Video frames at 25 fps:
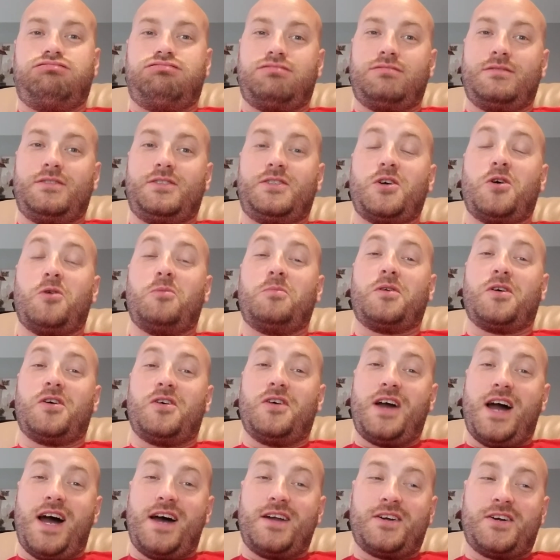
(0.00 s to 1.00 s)
Joe Burrow
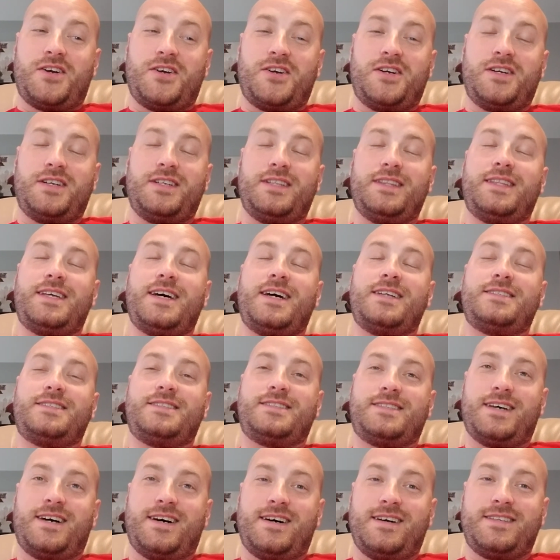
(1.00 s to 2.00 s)
got hurt. That
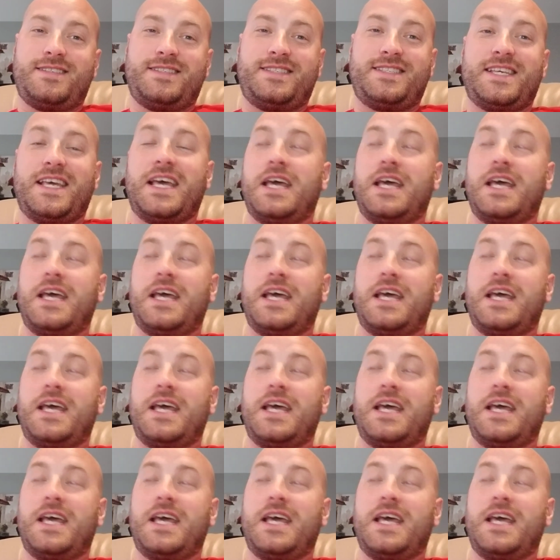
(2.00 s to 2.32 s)
sucks.